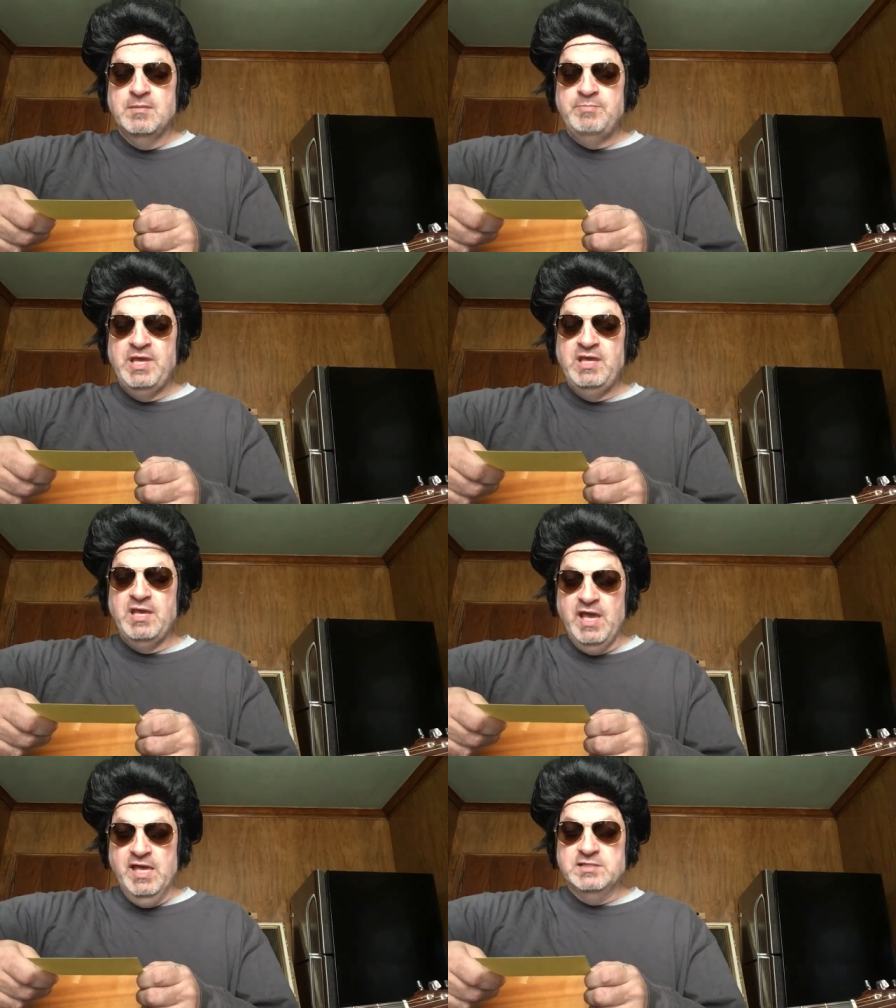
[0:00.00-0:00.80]

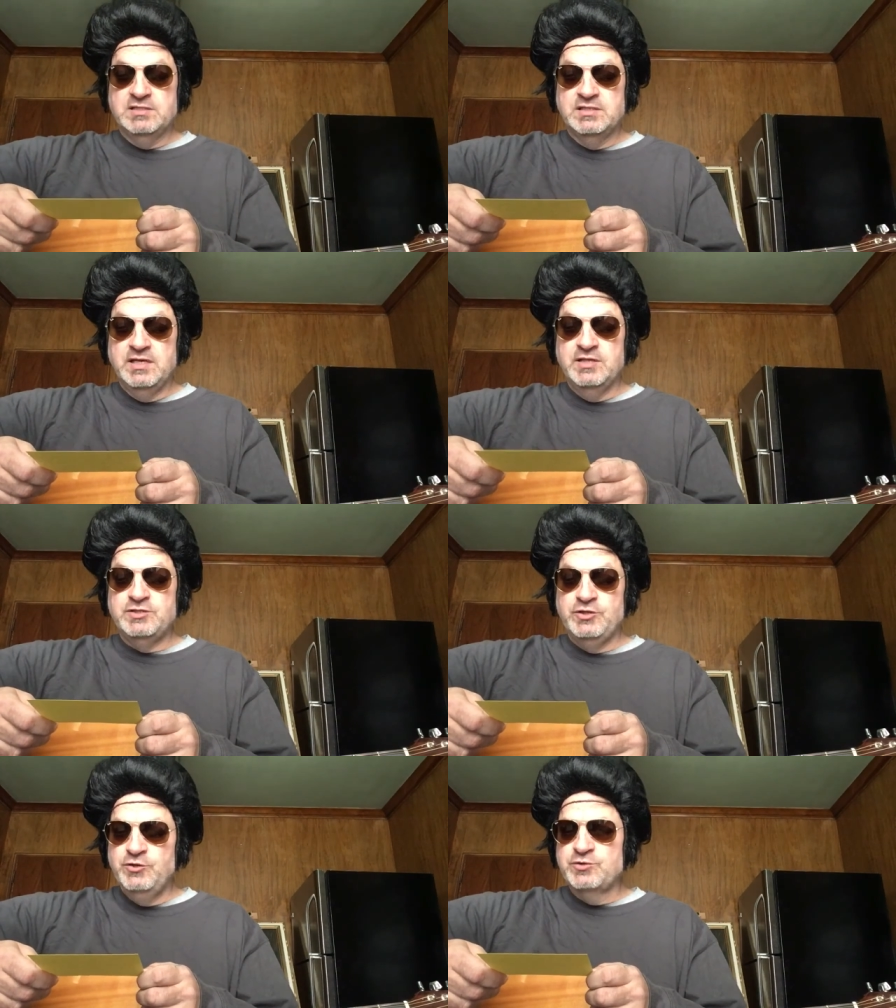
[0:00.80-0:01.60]
P.S.
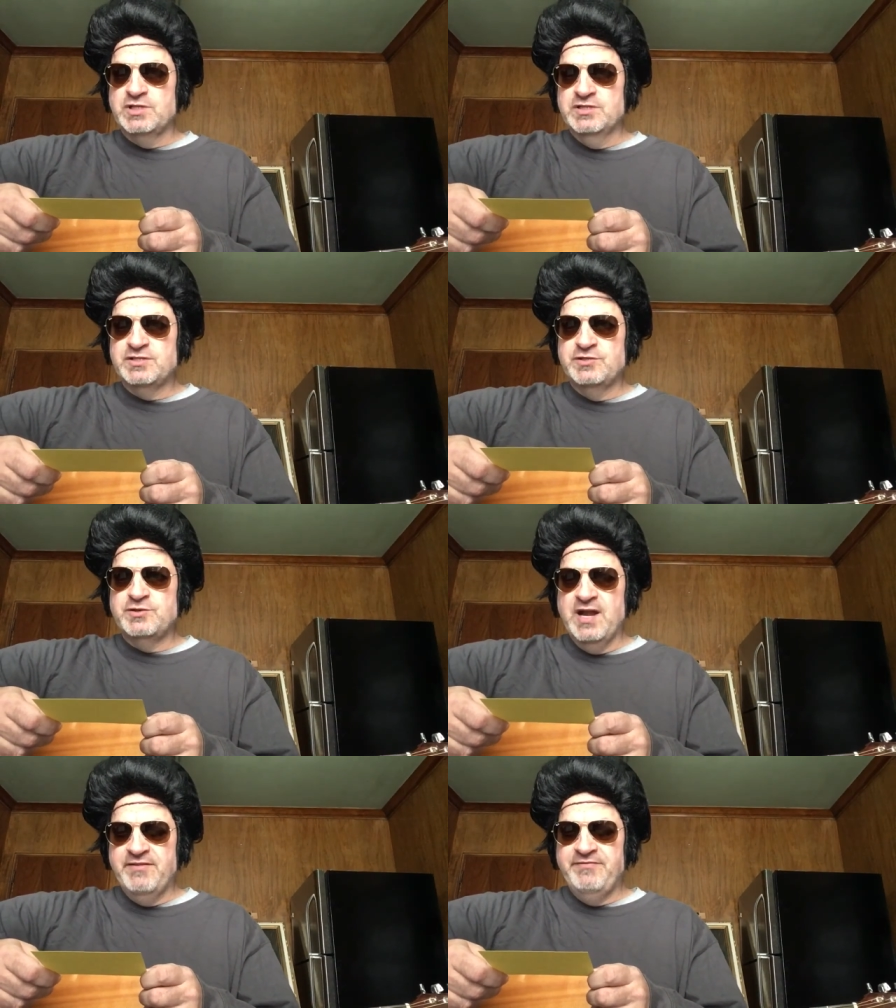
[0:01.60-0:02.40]
It's useless to
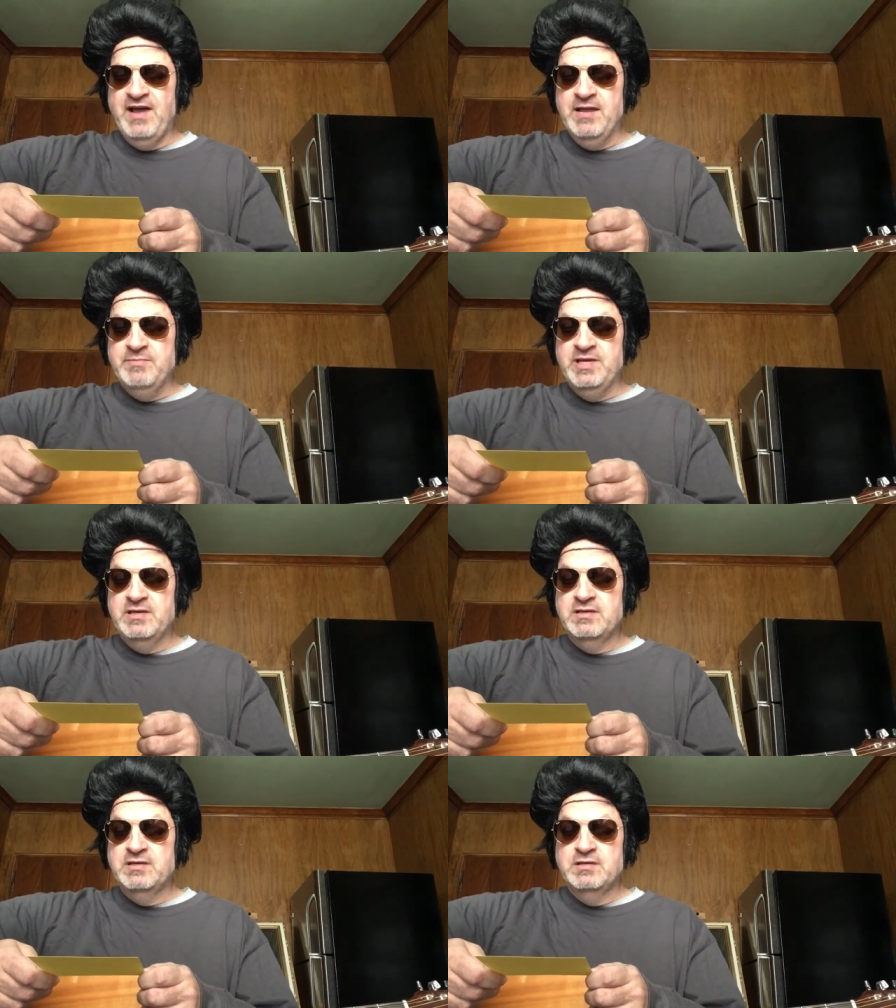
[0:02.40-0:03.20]
try to find me,
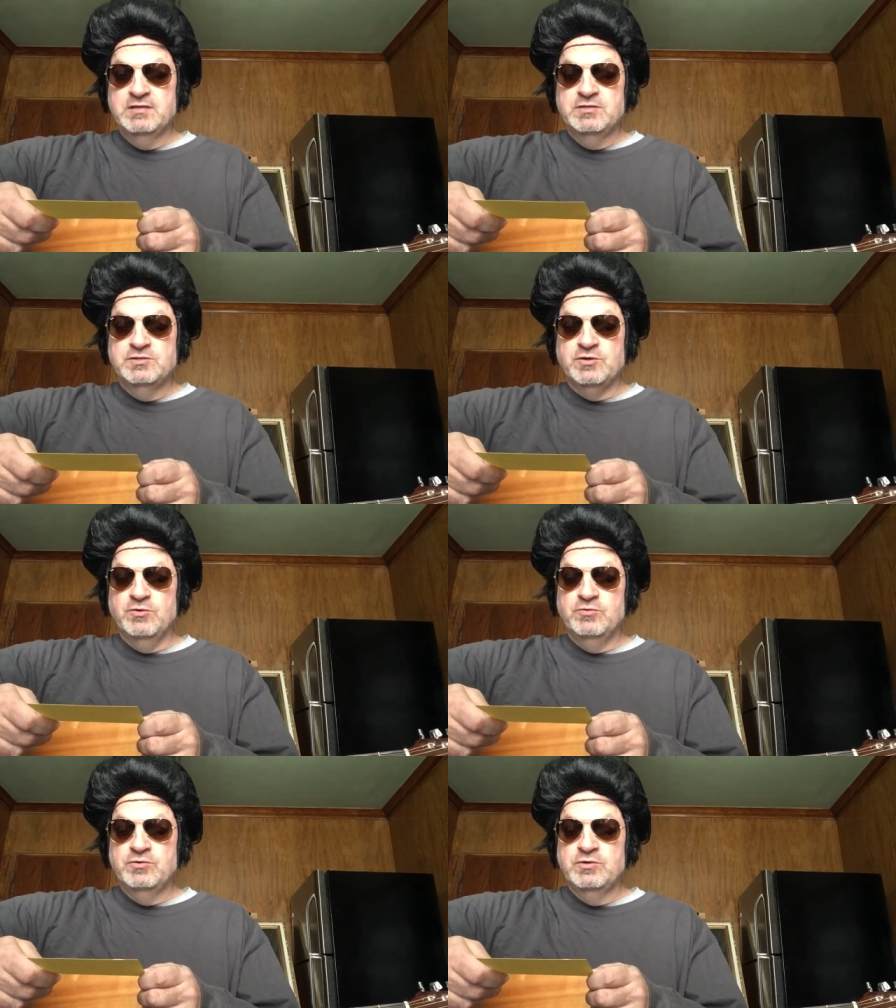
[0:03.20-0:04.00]

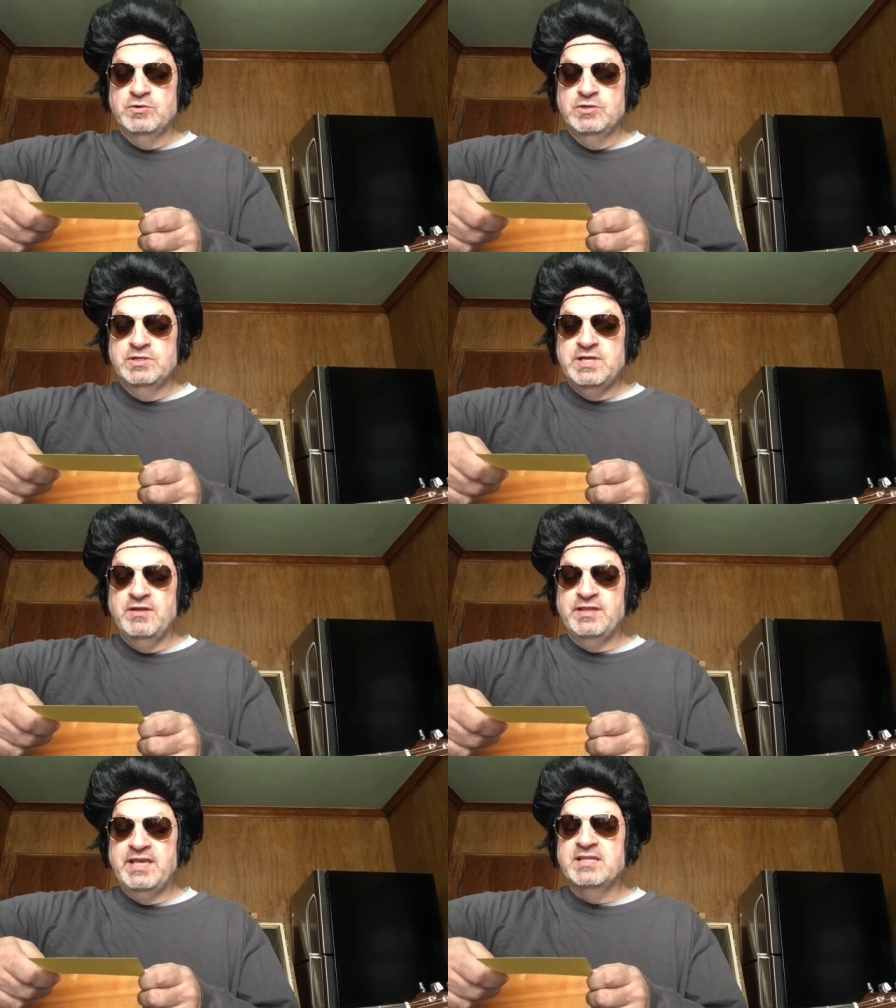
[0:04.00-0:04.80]
so tell
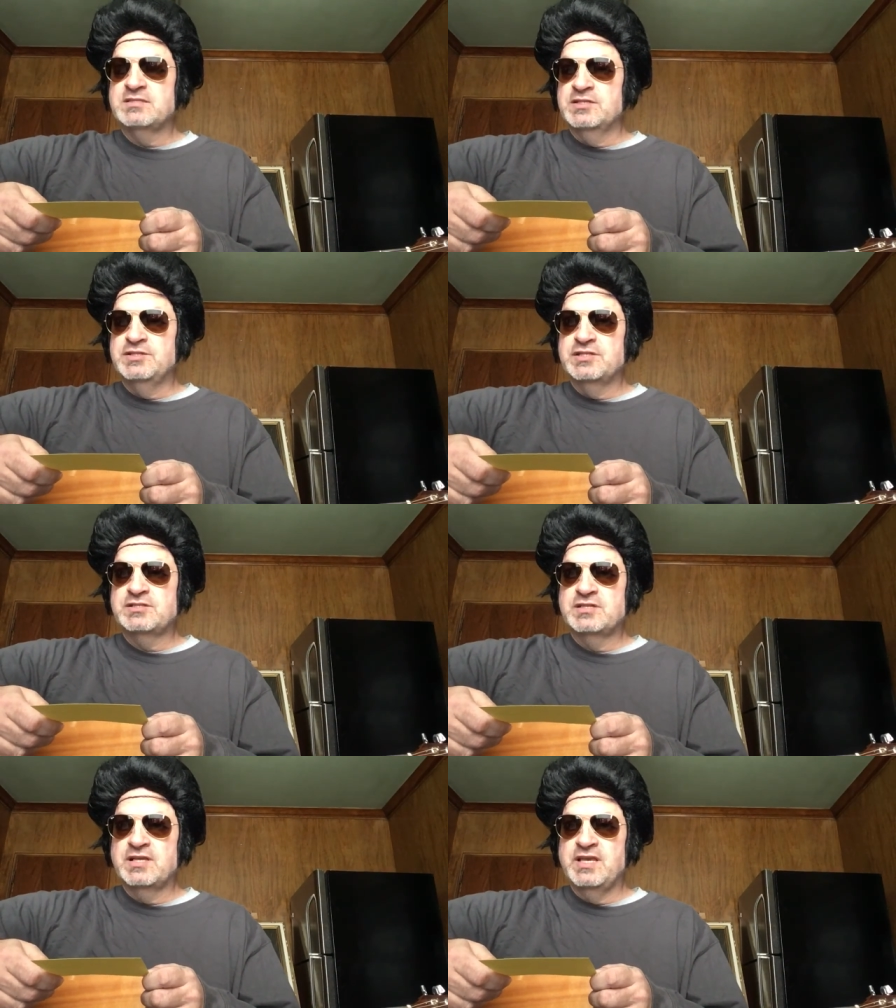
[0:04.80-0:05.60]
the kids to
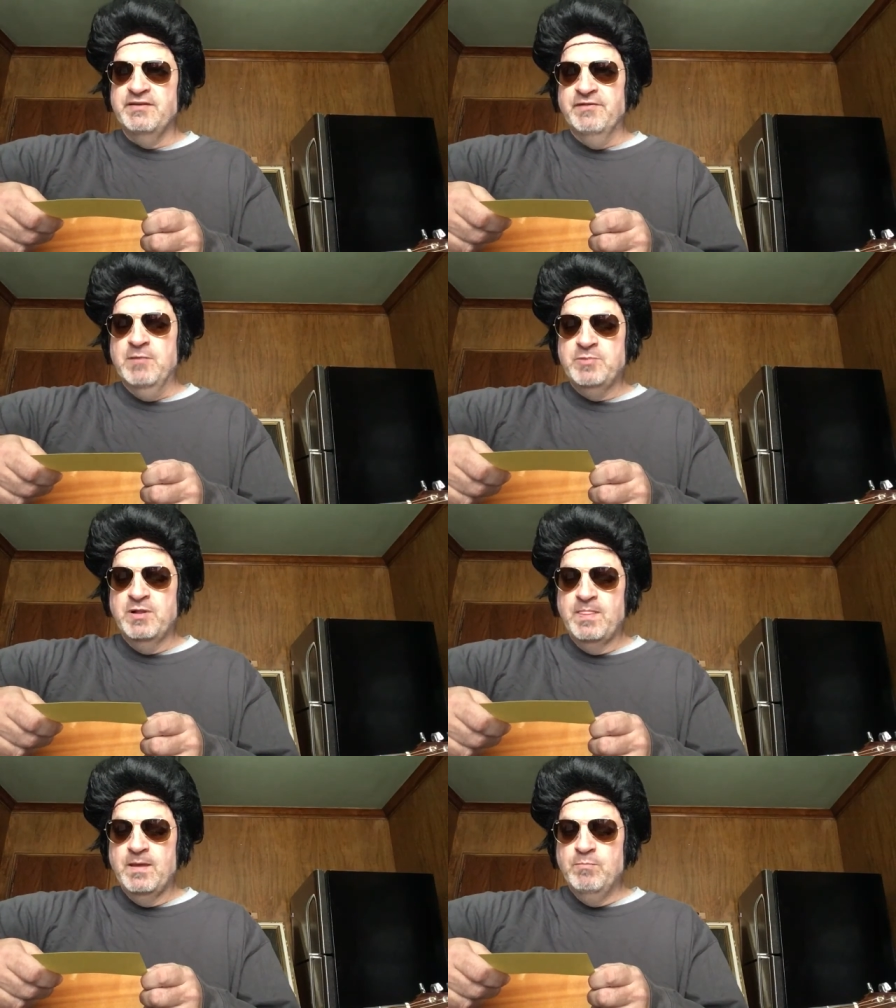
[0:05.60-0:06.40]
just give up.
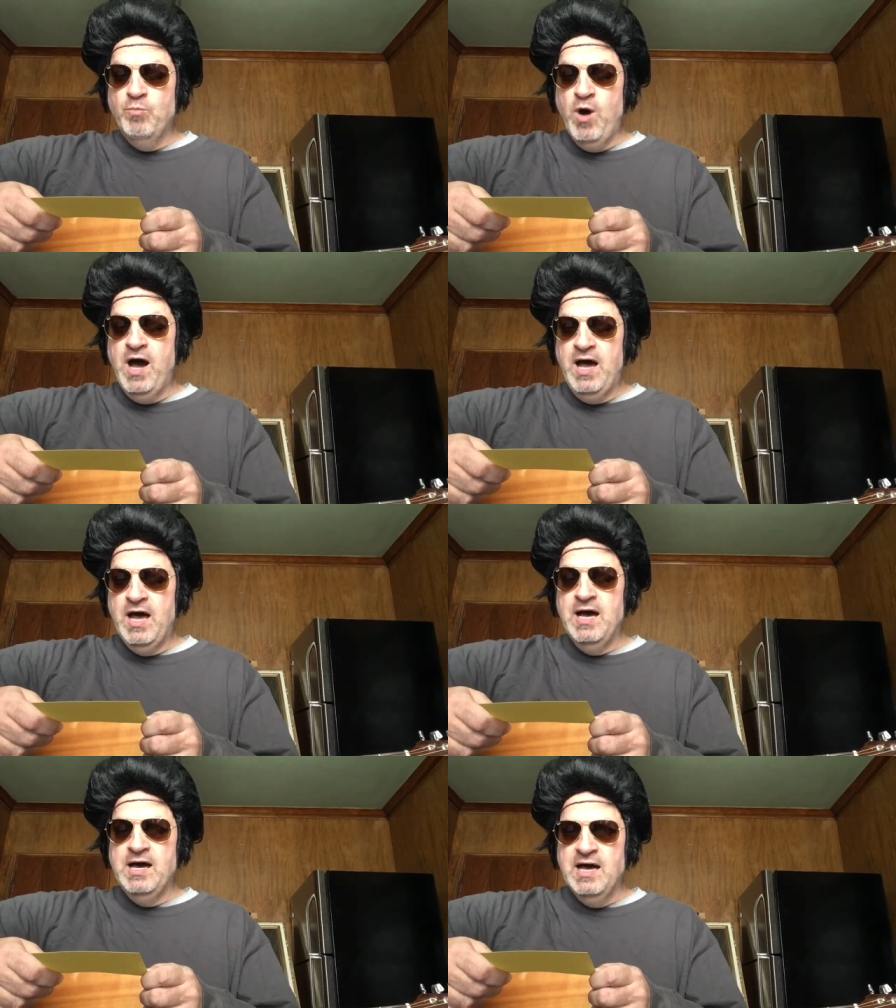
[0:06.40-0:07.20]
Mwah
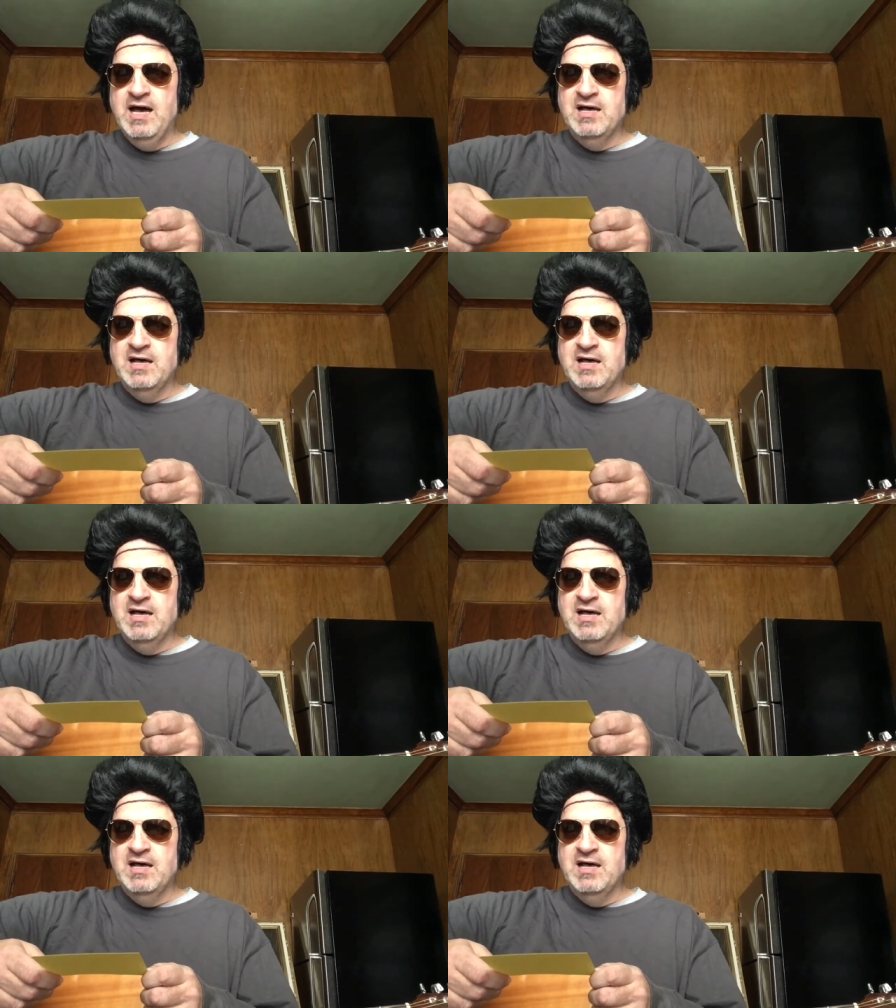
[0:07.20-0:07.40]
ha ha.